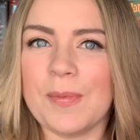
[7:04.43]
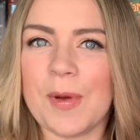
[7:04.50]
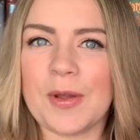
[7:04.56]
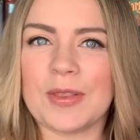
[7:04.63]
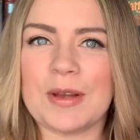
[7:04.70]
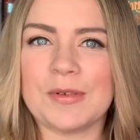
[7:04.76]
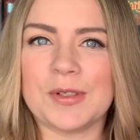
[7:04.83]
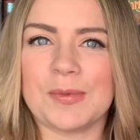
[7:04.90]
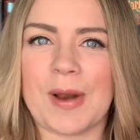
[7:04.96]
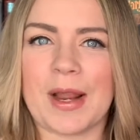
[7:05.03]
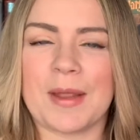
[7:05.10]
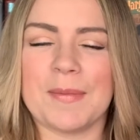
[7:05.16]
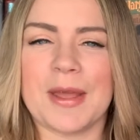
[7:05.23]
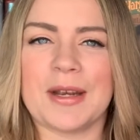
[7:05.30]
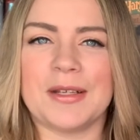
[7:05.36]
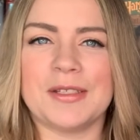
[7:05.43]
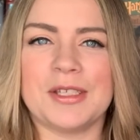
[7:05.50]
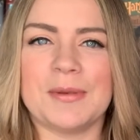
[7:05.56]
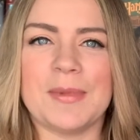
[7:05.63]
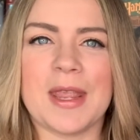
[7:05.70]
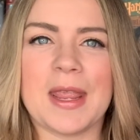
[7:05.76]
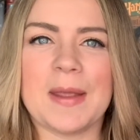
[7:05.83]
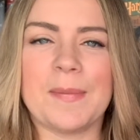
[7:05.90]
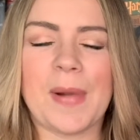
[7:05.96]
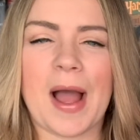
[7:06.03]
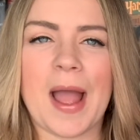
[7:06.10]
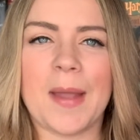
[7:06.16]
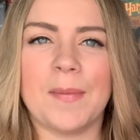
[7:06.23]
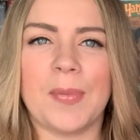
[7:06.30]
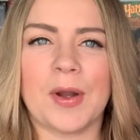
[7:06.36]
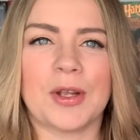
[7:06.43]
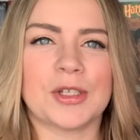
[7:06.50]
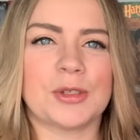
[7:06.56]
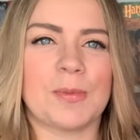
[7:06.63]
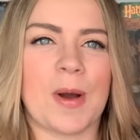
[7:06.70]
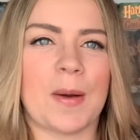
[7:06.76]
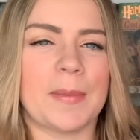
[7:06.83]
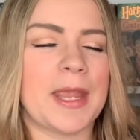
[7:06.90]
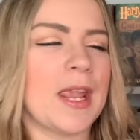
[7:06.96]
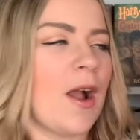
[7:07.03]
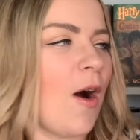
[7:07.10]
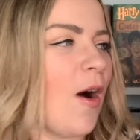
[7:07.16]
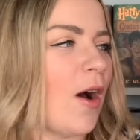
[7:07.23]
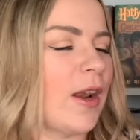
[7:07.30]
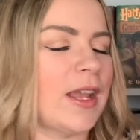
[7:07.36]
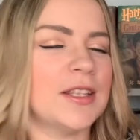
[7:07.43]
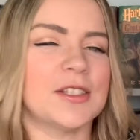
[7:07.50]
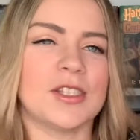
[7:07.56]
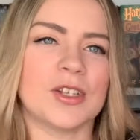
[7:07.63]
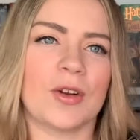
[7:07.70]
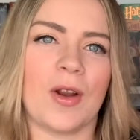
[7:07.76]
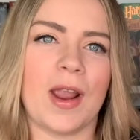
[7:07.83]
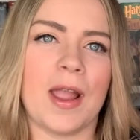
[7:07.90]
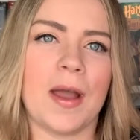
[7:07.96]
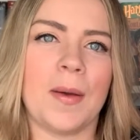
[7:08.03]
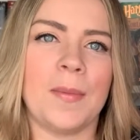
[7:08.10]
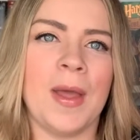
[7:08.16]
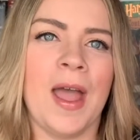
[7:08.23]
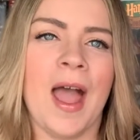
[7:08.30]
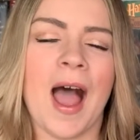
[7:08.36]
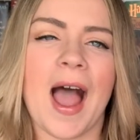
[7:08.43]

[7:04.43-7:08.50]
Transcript: a book that was recommended to me by Bookish Mommy on Instagram.